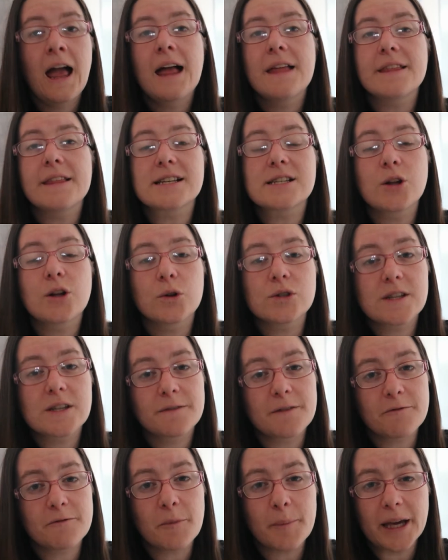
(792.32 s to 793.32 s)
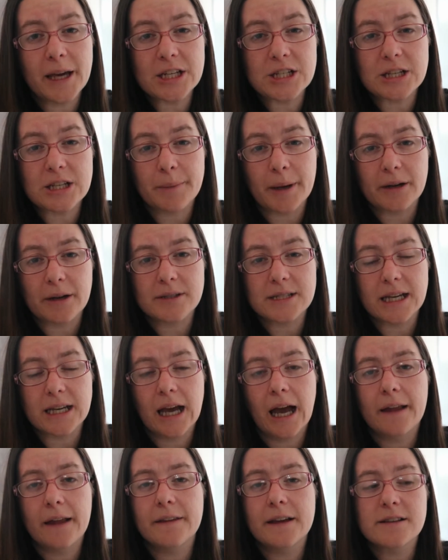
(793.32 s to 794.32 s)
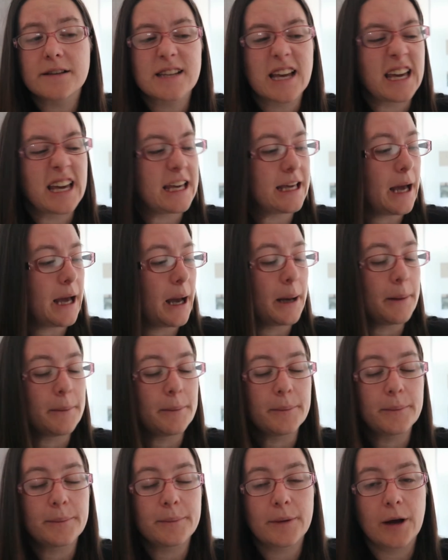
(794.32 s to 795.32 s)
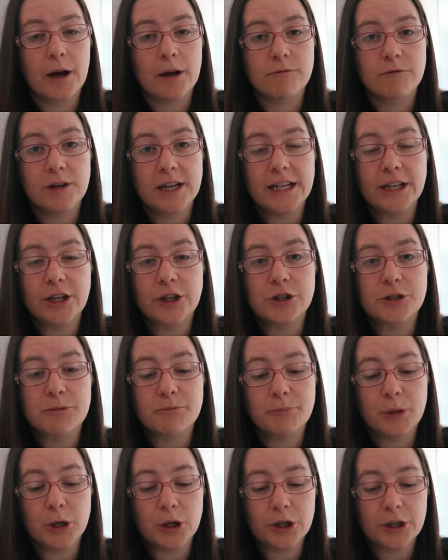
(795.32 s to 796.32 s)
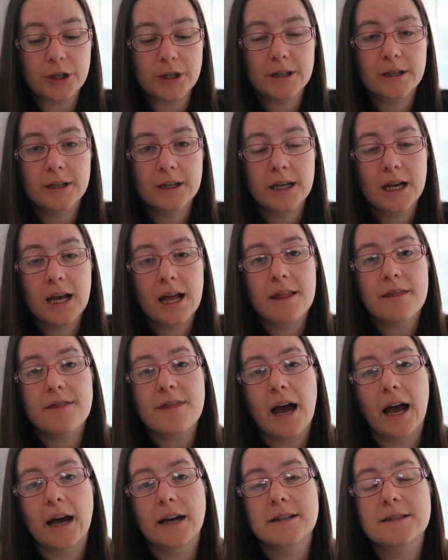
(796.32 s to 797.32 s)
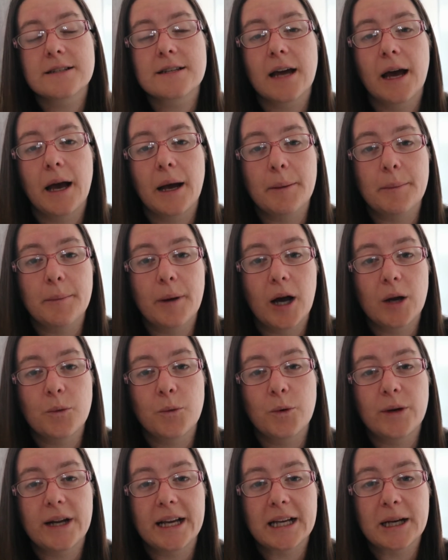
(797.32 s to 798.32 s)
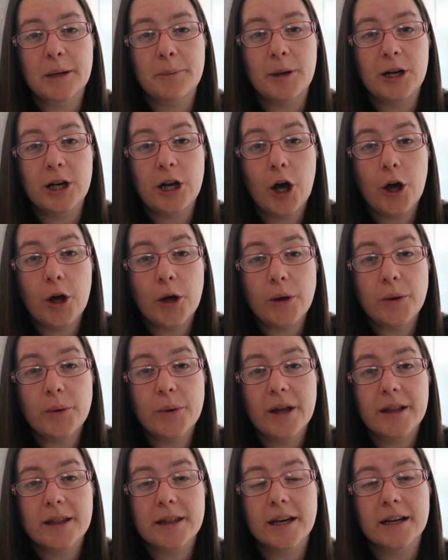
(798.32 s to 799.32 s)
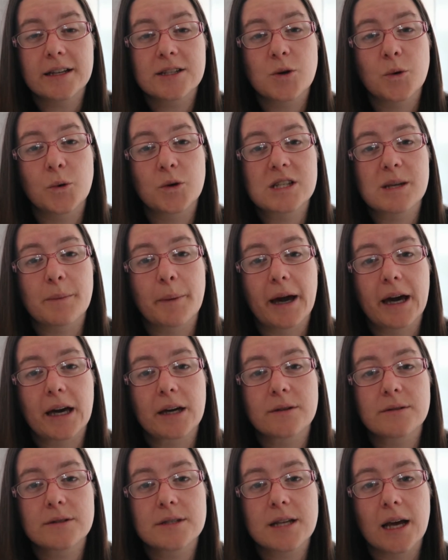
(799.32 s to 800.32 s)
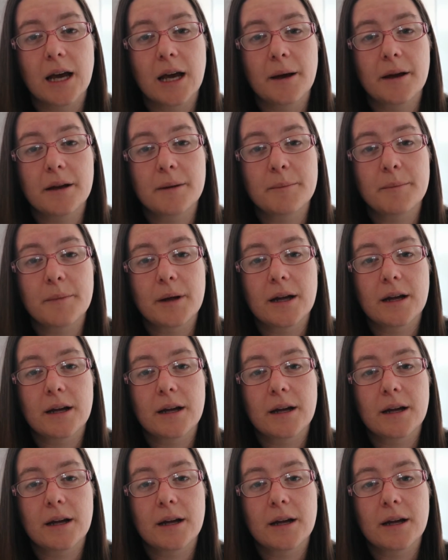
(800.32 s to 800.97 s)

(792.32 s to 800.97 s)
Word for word: There's lots of information about it, and there's a, um, a really good book that um, I will link below that talks about um,